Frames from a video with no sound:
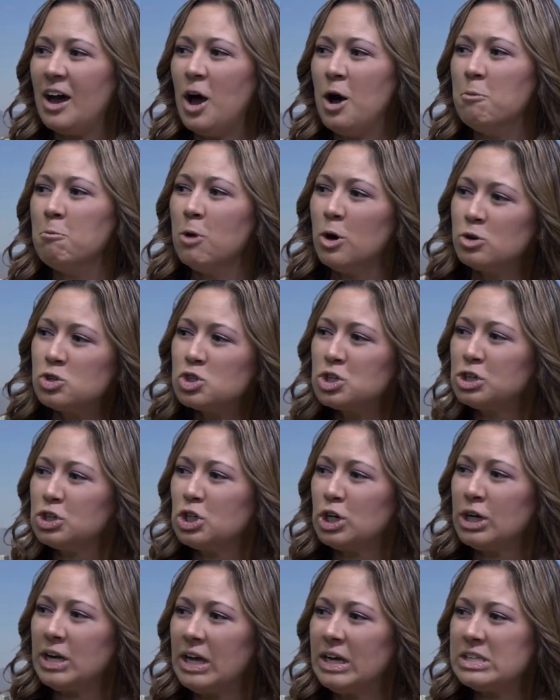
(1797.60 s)
that emotion
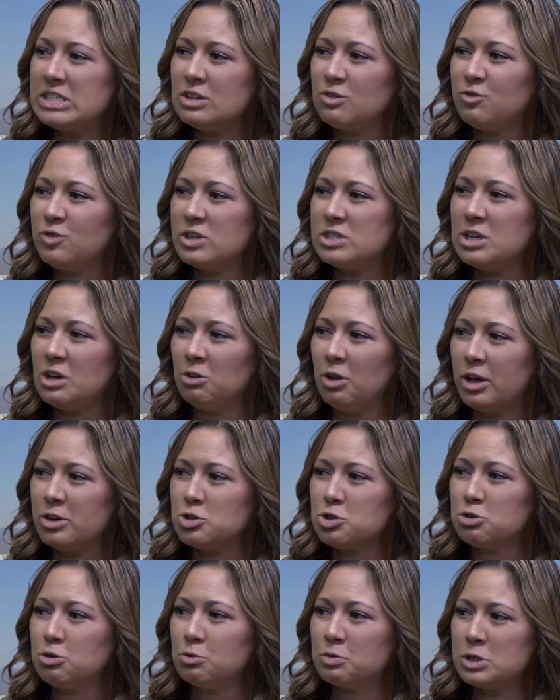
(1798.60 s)
creates a
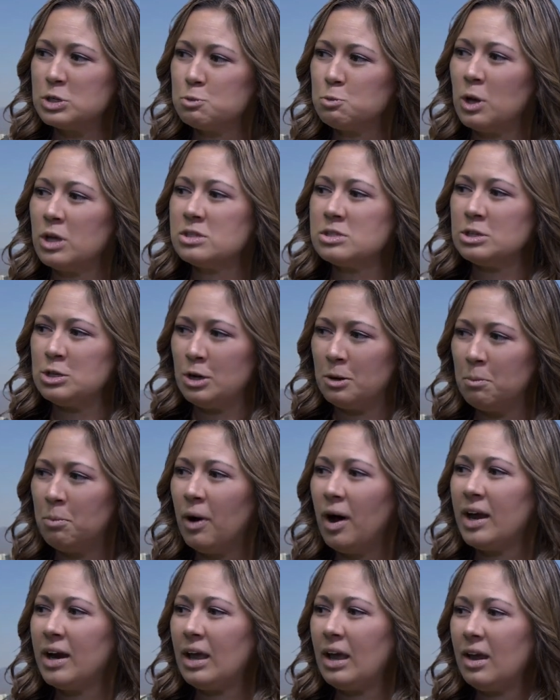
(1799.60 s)
physiological response in your
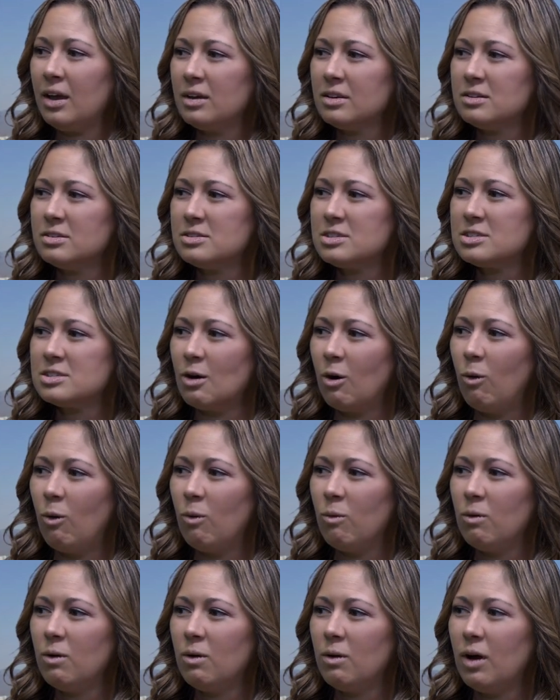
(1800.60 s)
body.
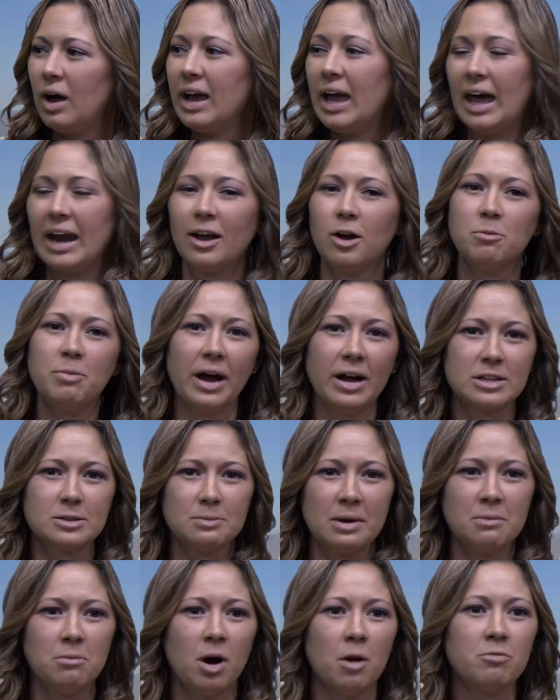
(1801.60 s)
So again, I go back to
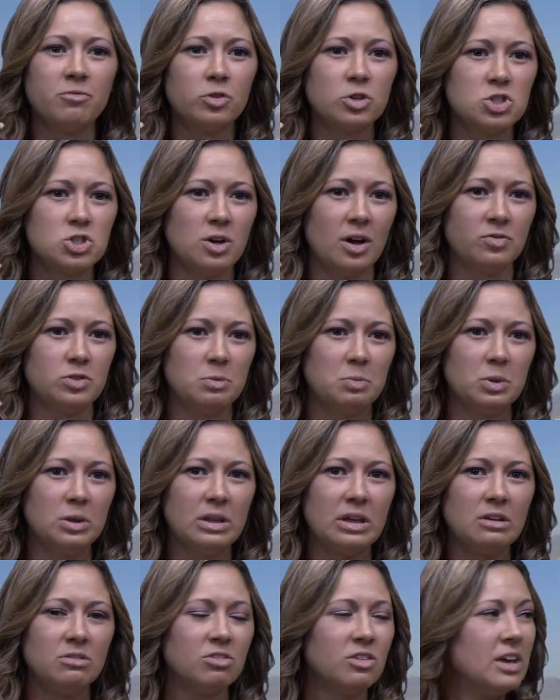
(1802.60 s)
my mom. First, you have to
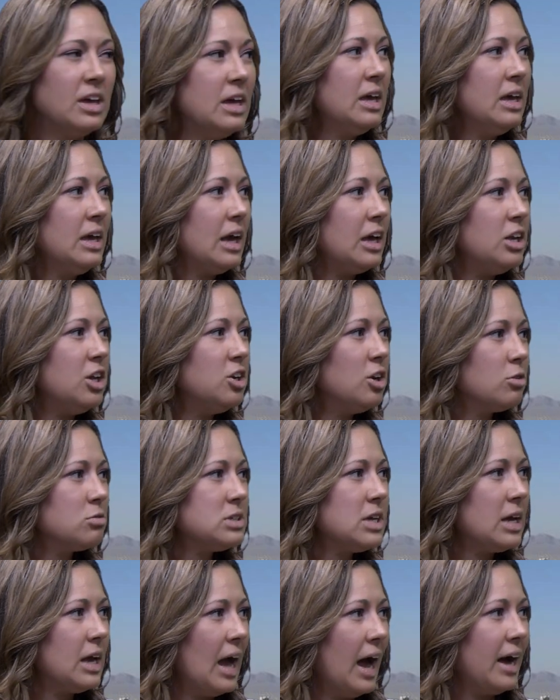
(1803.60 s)
believe, and you don't
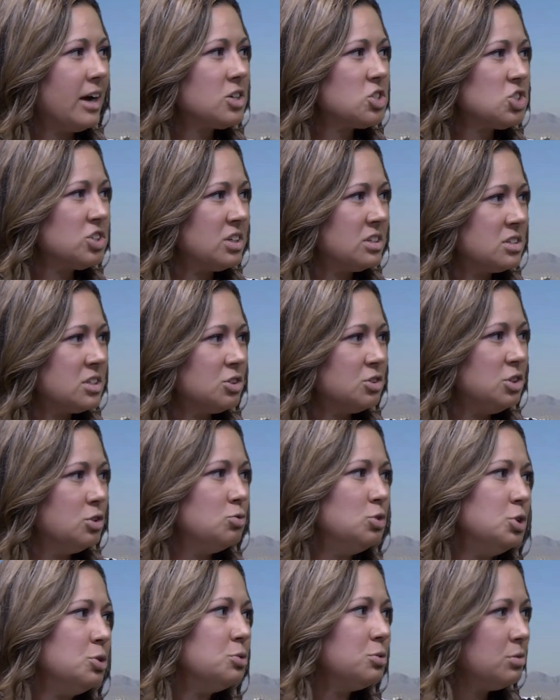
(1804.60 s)
take action until you
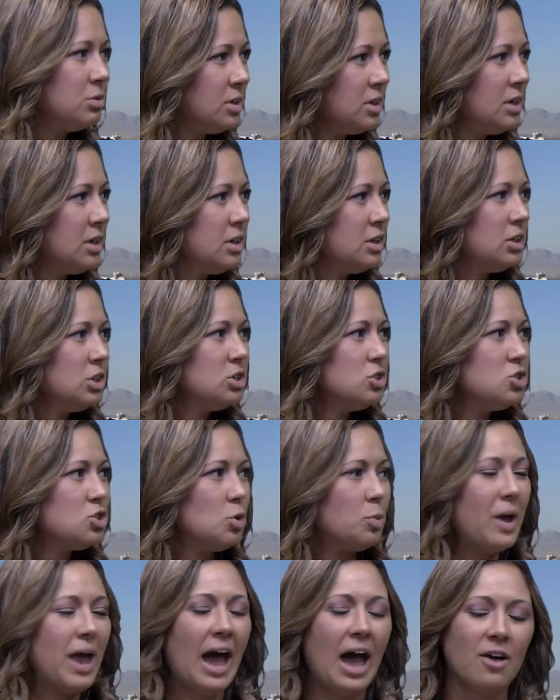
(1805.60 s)
do. Right. So
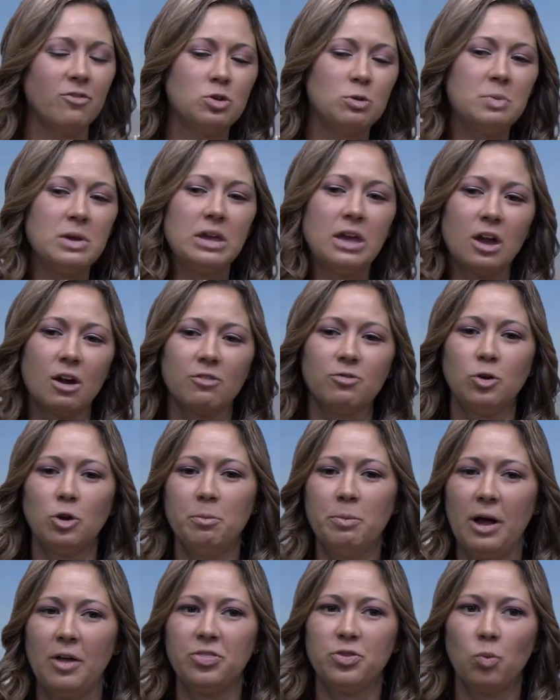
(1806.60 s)
we have to be careful
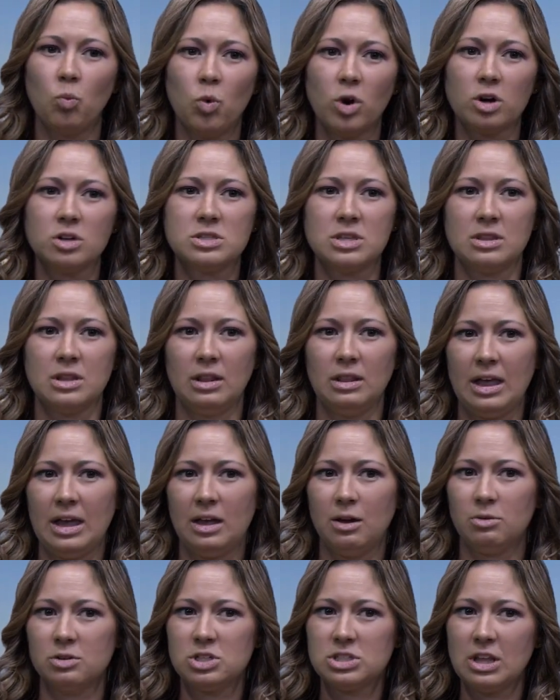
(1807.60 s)
about the words and the
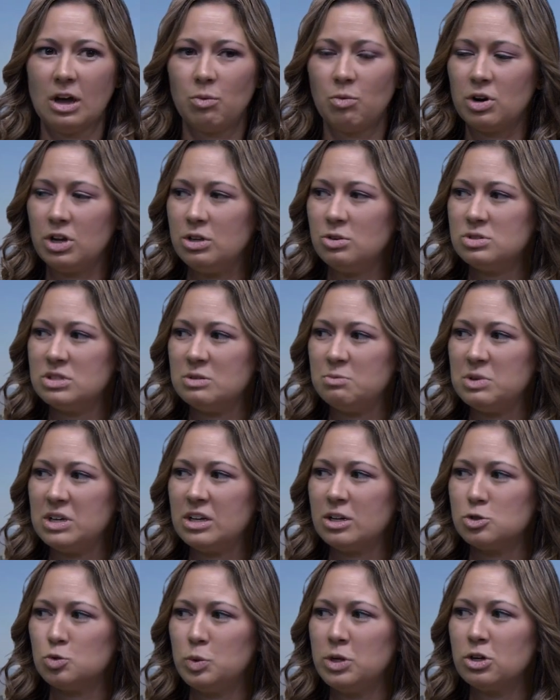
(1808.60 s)
language that we're using,
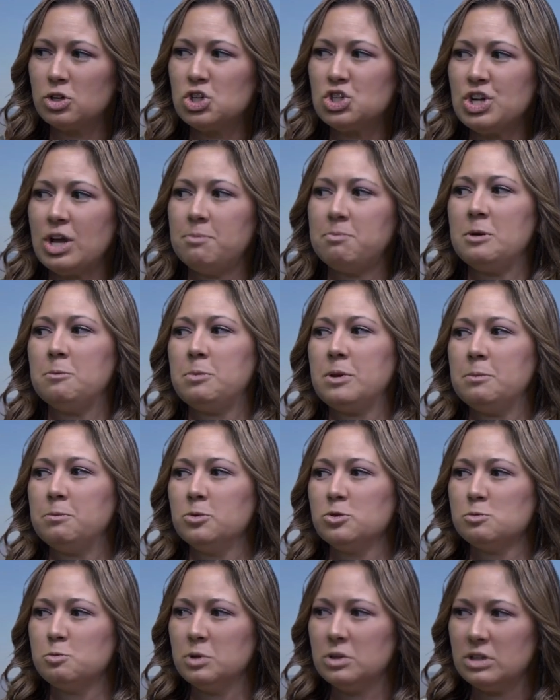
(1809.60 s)
because we are shaping
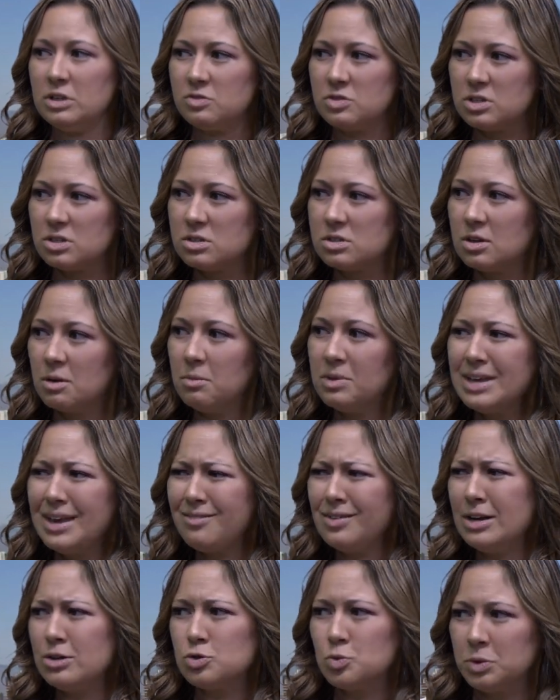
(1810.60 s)
people's belief system,
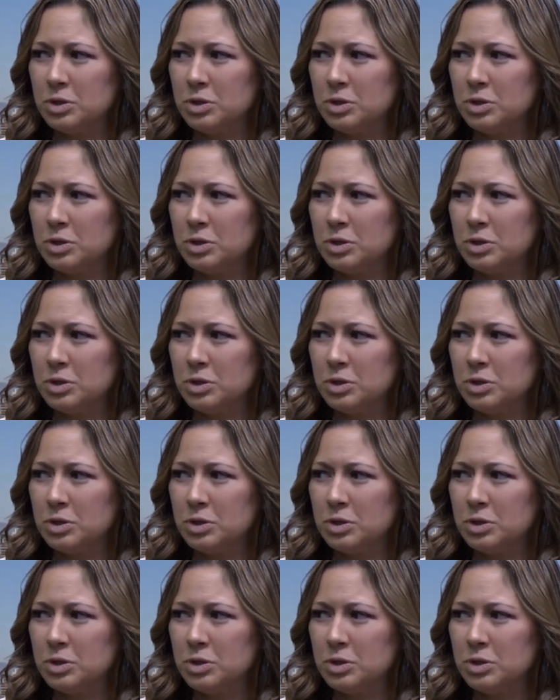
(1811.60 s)
even as